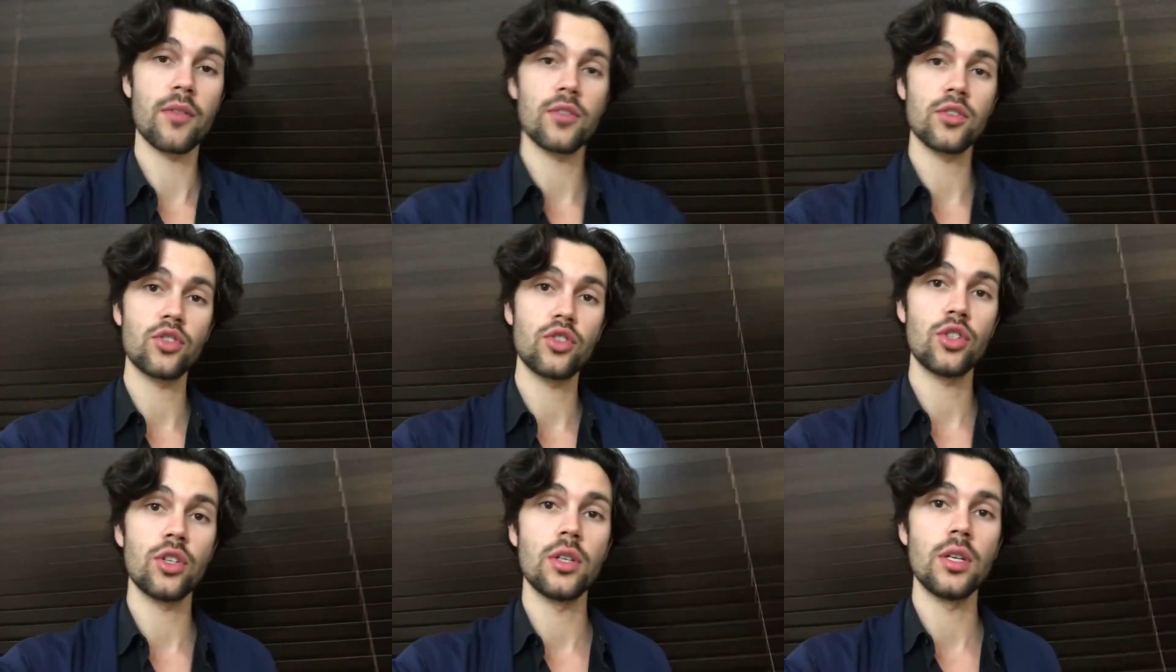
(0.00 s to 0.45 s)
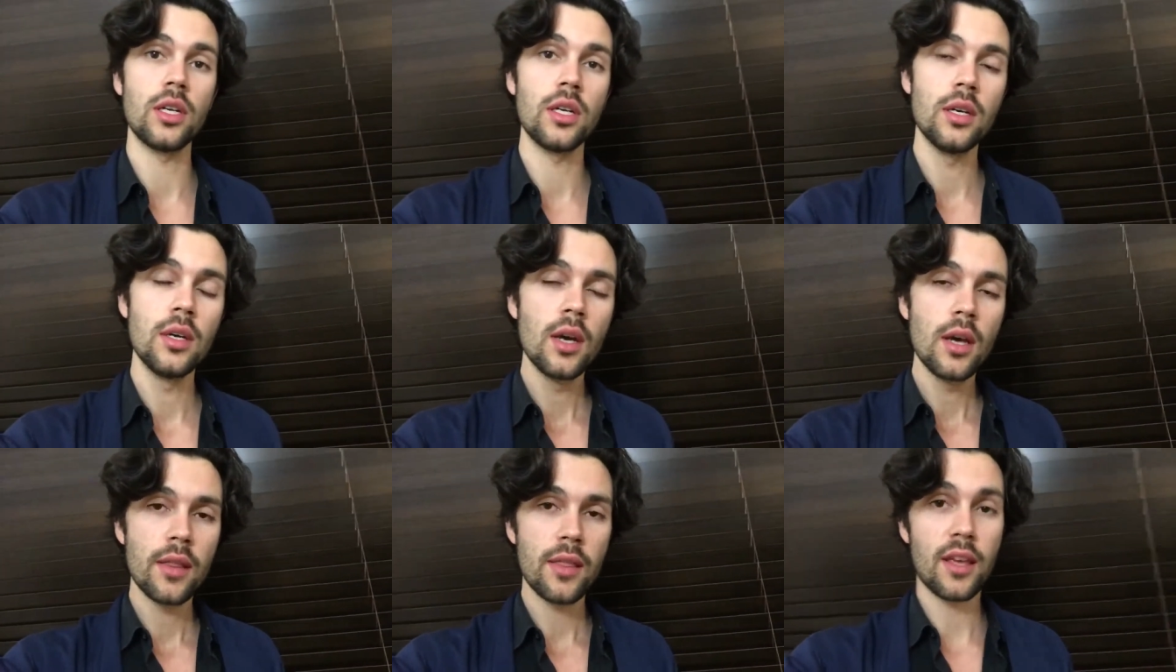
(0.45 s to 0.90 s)
of this journey.
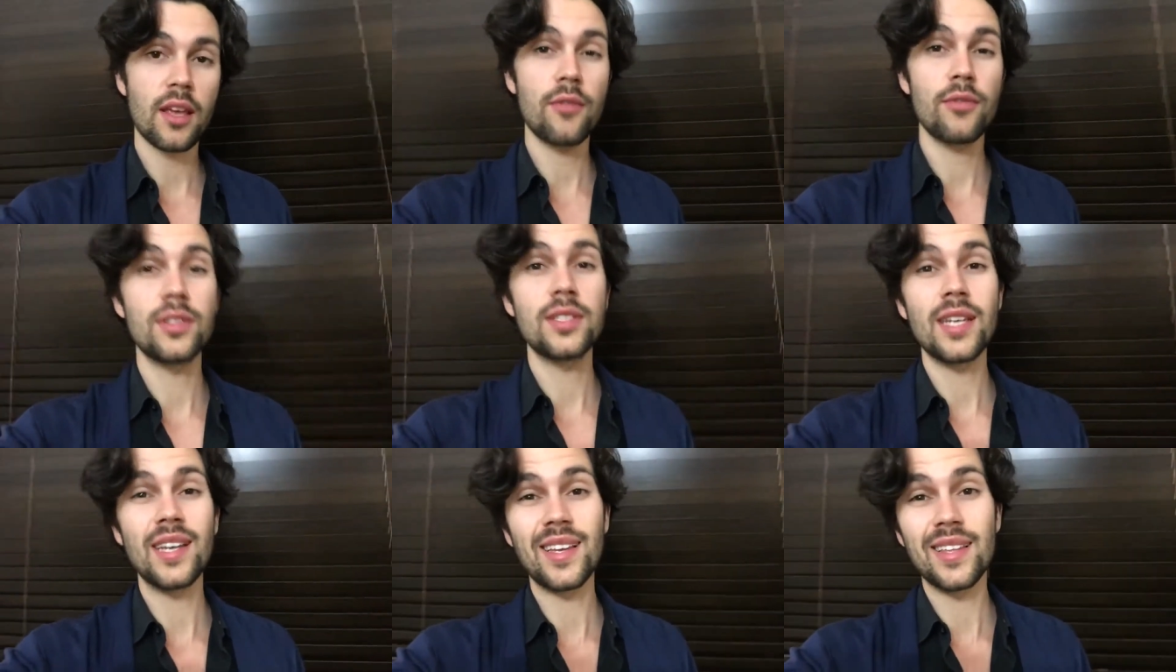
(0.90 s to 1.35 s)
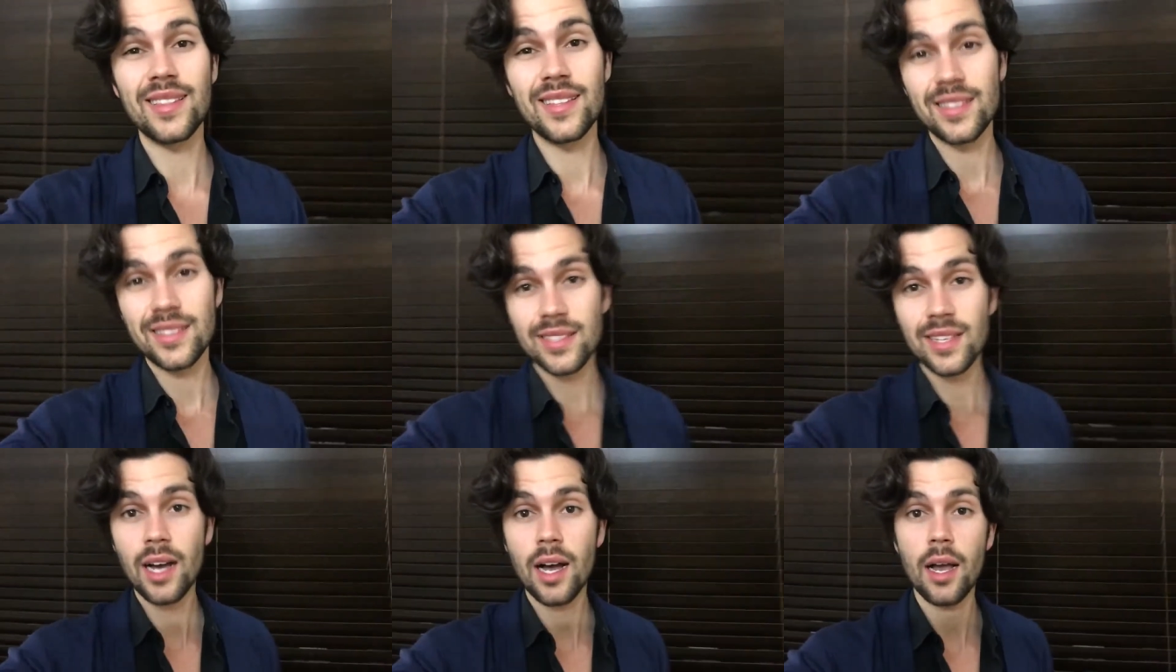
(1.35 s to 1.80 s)
Thank you for taking the
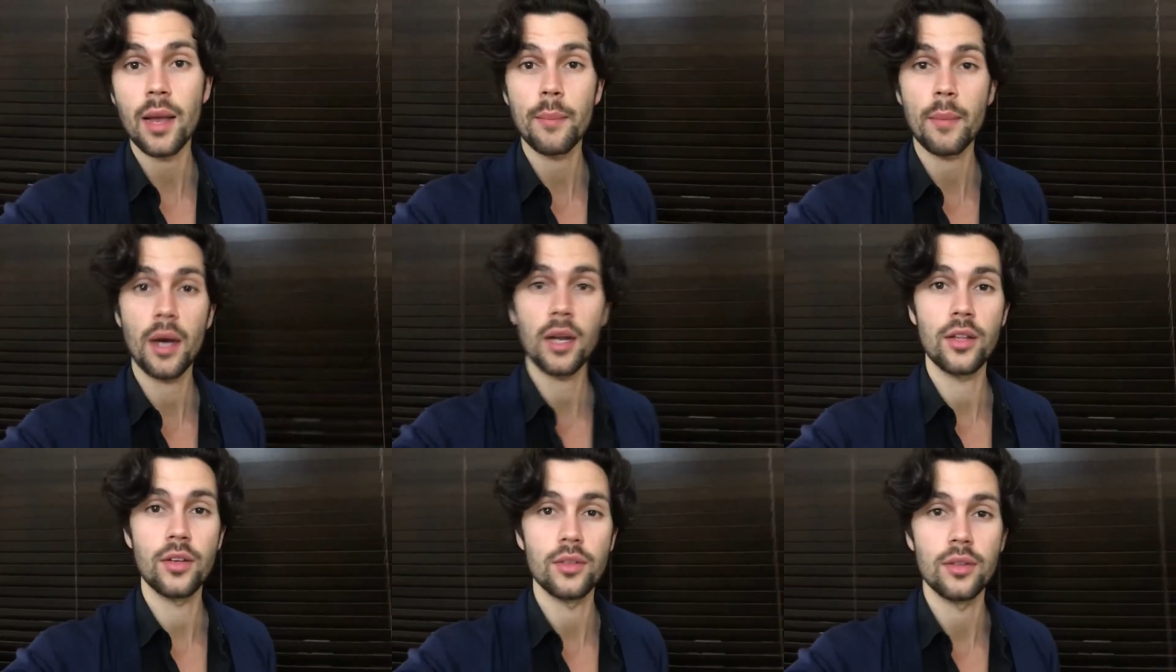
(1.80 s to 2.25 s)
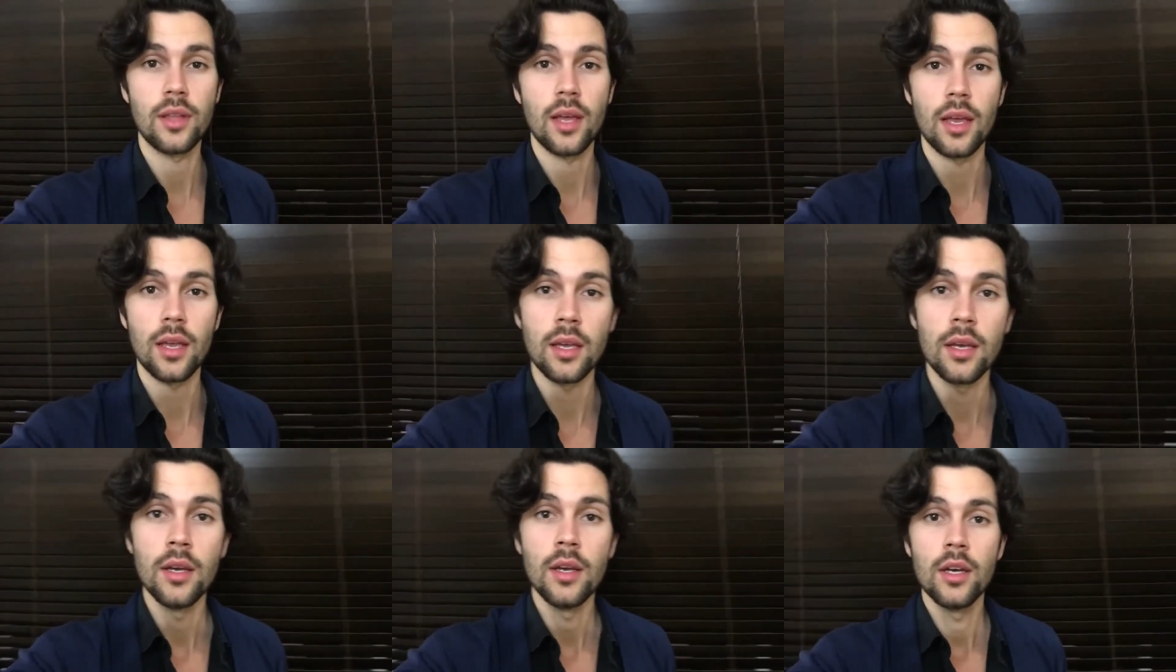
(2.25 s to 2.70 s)
time out of your
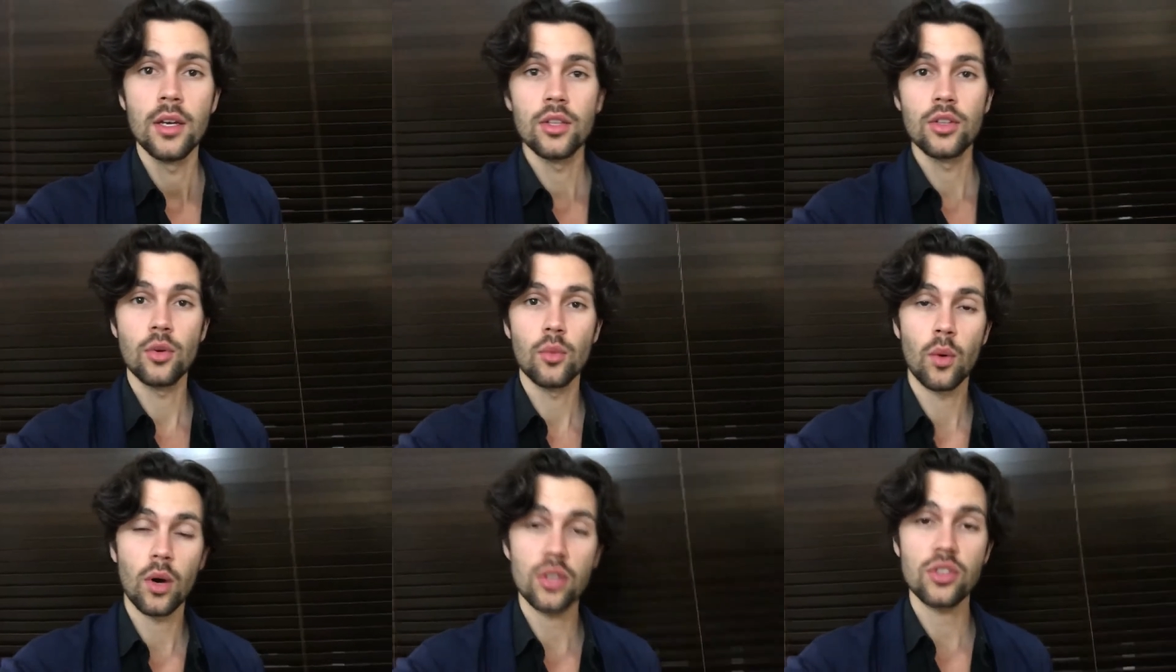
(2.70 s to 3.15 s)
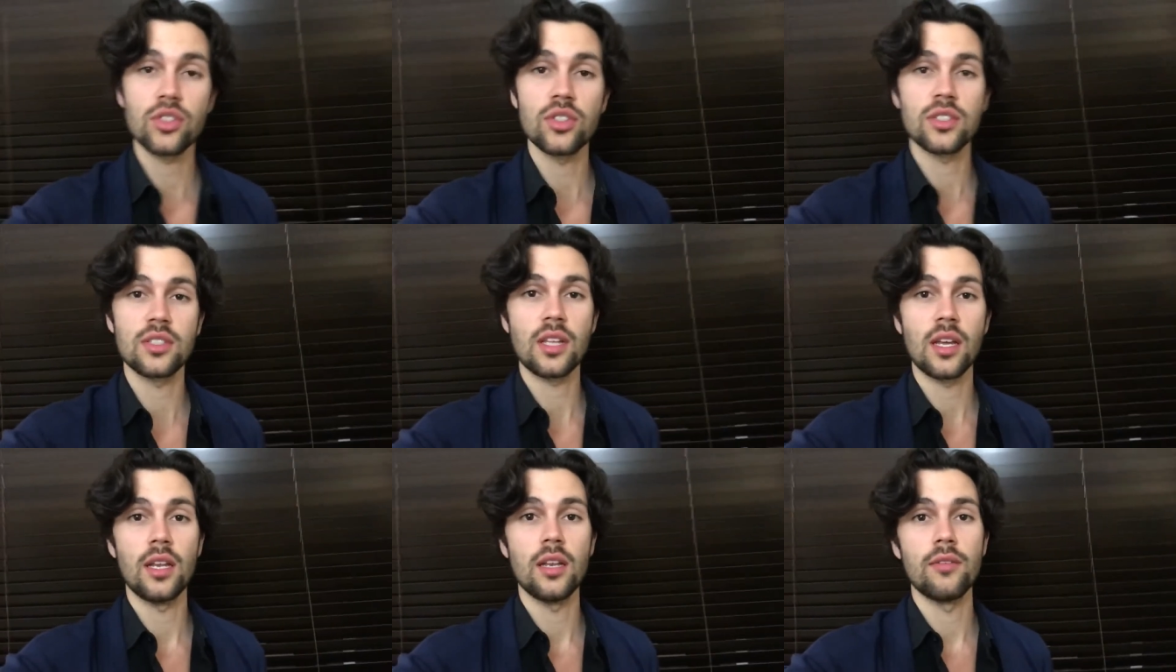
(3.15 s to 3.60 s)
day to watch this
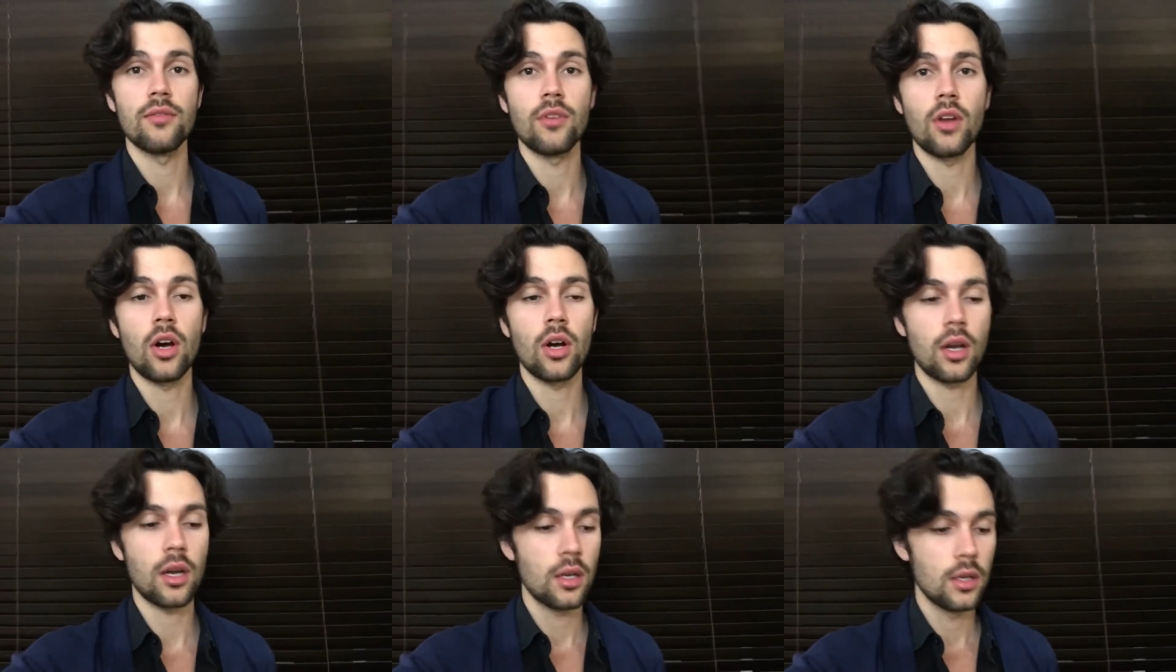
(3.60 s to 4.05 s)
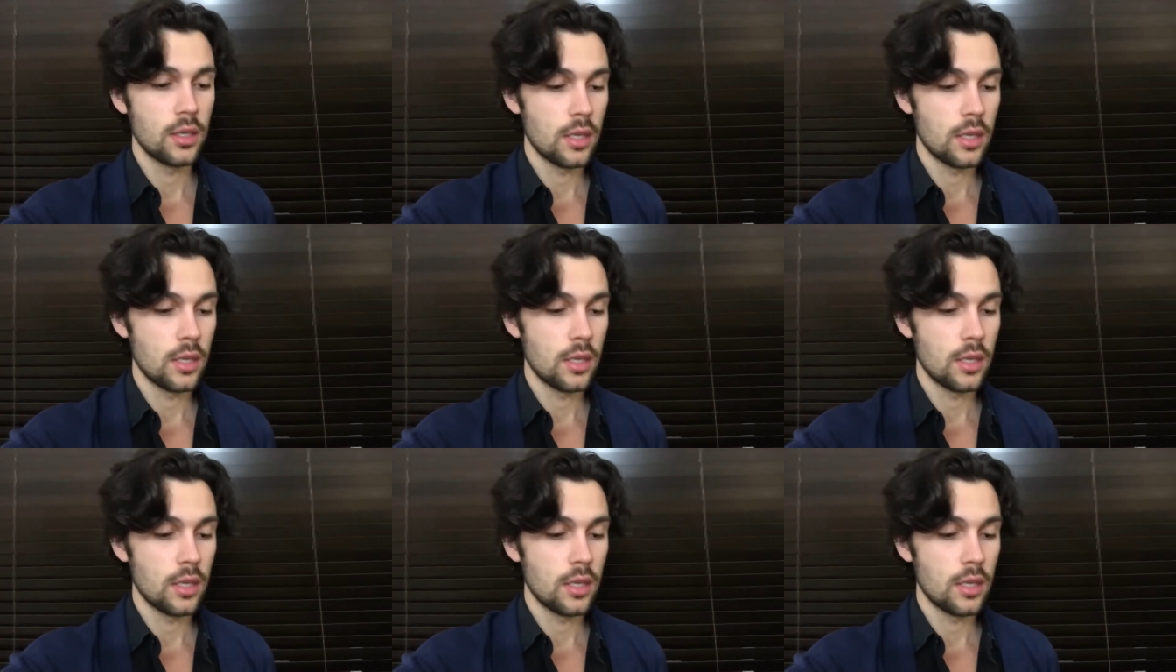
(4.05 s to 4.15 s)
daily vlog.